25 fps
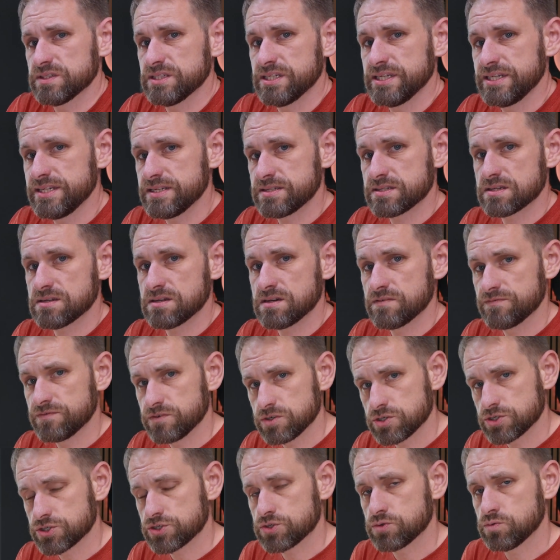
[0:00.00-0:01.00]
it is a
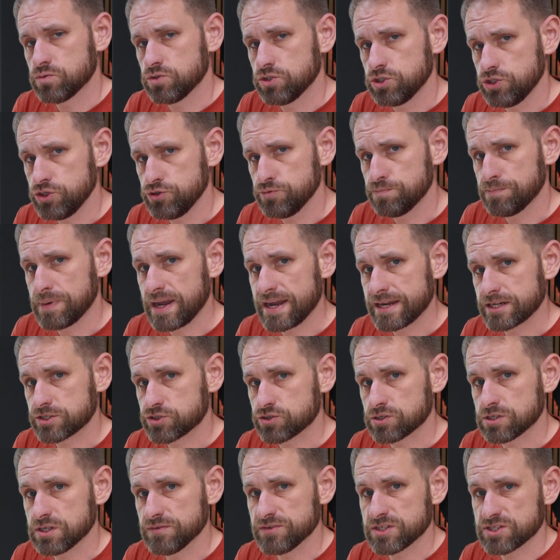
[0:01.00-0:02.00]
virtual loopback
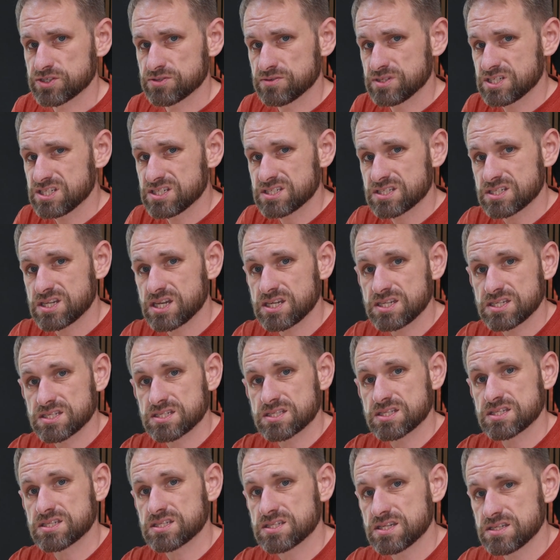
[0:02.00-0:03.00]
driver, so it just takes
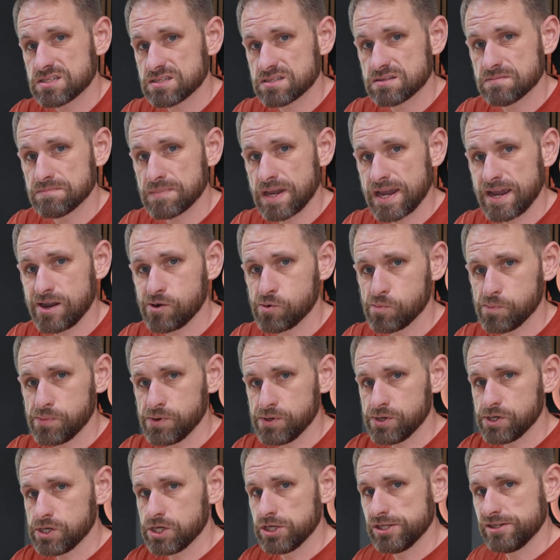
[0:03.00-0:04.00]
the system
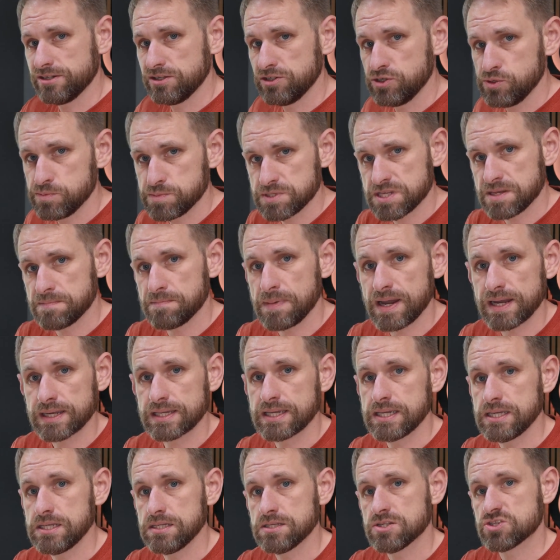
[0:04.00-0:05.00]
output and loops it back
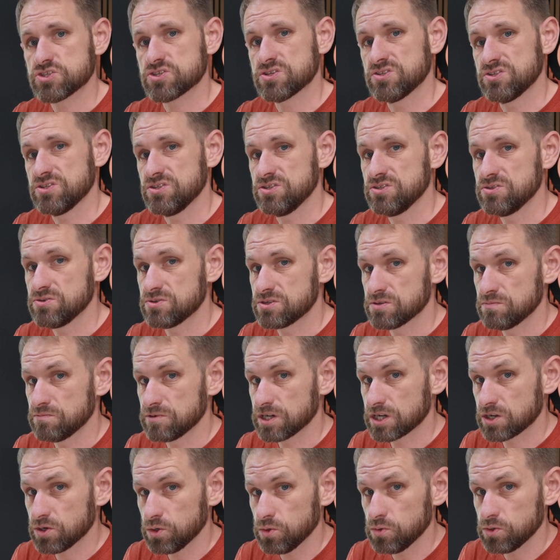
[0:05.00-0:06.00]
in so that you can
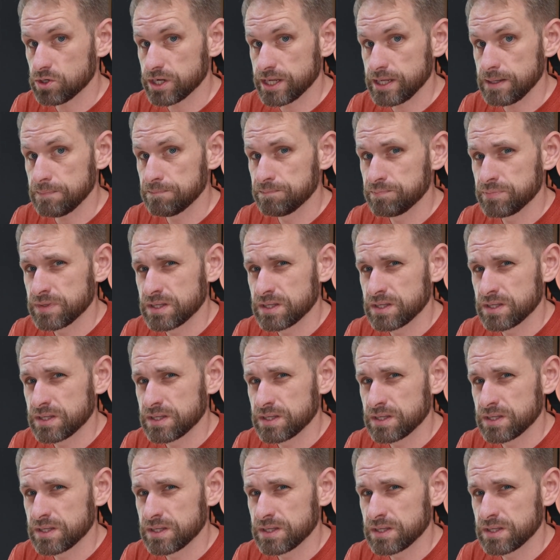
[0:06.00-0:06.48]
record it.